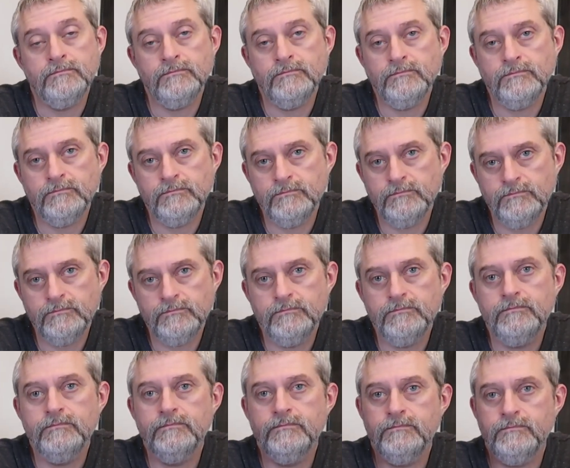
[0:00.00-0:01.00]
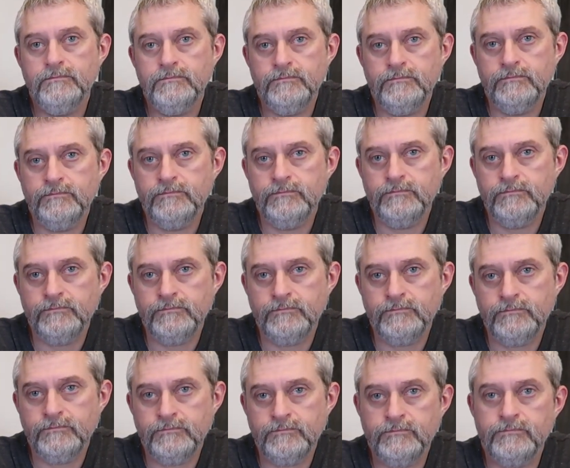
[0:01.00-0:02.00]

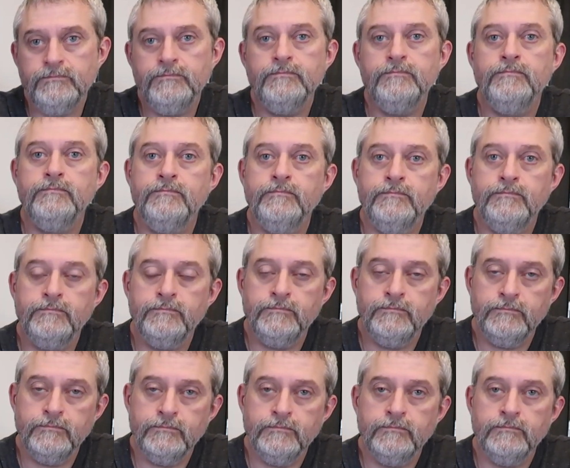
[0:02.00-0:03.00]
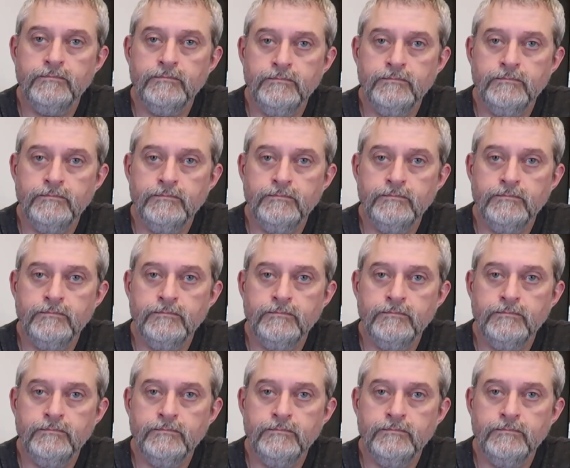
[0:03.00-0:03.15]
The person shown says nothing.